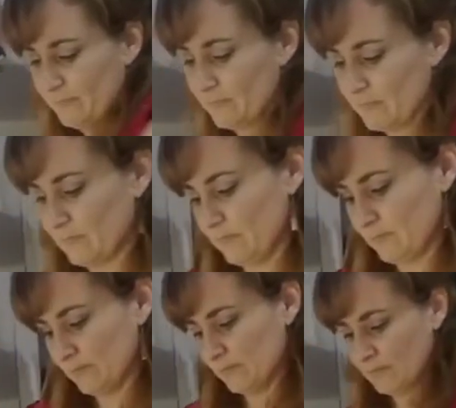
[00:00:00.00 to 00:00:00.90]
You could
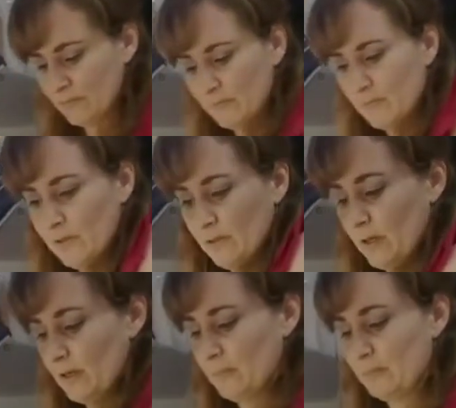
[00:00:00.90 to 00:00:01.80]
also do
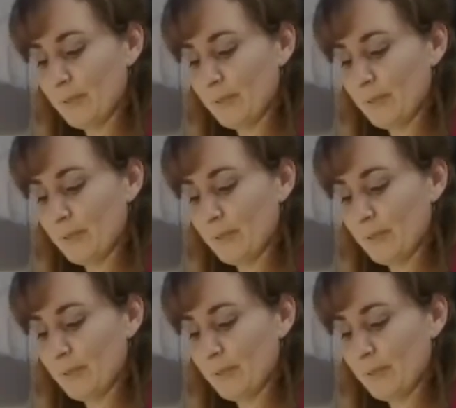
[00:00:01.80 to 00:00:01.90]
seeds,